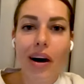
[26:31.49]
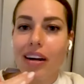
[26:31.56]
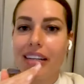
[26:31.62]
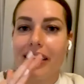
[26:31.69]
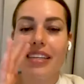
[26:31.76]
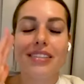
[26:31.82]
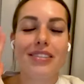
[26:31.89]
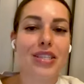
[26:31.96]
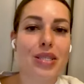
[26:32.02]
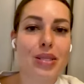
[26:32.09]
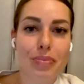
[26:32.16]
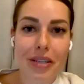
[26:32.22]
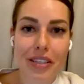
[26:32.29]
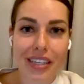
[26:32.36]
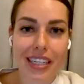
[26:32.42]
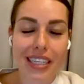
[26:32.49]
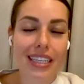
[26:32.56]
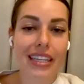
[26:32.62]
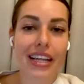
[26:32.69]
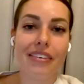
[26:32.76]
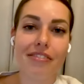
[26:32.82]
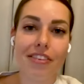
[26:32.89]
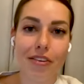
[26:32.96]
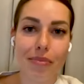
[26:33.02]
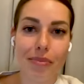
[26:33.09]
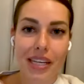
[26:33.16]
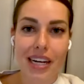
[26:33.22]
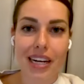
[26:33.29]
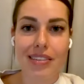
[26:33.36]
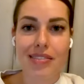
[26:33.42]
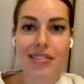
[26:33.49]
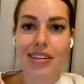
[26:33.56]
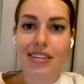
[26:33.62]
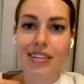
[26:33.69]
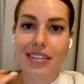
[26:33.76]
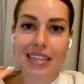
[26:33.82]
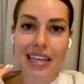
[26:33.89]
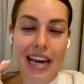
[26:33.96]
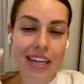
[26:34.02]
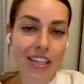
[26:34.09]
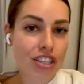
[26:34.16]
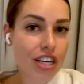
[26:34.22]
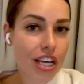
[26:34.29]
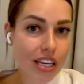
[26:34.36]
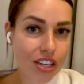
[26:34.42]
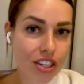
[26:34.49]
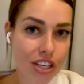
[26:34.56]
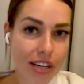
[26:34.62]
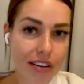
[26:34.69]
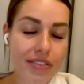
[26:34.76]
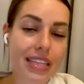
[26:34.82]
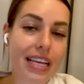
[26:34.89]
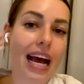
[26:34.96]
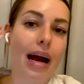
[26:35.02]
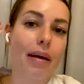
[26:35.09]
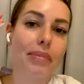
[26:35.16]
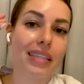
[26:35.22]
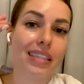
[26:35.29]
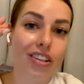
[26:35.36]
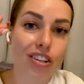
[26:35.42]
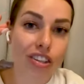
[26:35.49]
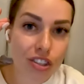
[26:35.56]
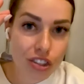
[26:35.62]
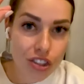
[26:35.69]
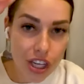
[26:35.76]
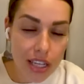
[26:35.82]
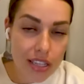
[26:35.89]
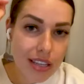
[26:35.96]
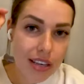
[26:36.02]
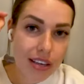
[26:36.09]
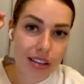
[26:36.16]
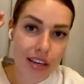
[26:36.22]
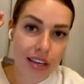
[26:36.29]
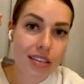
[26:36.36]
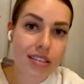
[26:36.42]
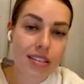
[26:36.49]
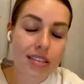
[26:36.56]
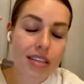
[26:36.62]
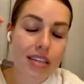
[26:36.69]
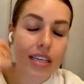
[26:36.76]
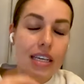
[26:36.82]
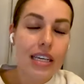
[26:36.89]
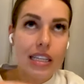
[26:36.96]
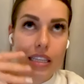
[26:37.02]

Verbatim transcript: body, spirit level because there's the energetic shifts that happen just like this.